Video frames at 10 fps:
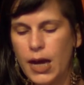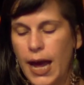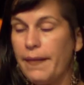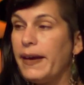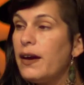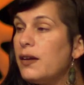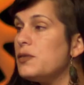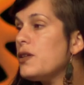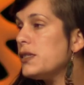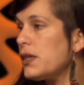And they come
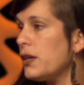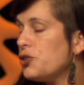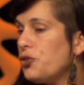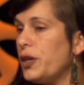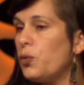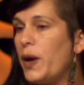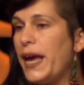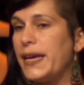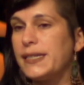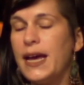to this country in
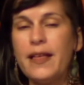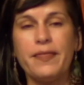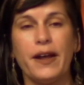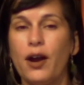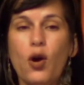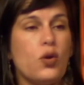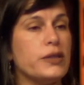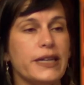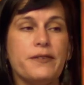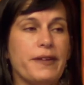ways that are
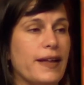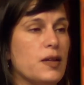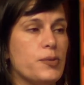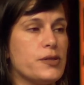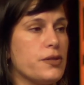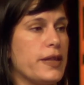only available to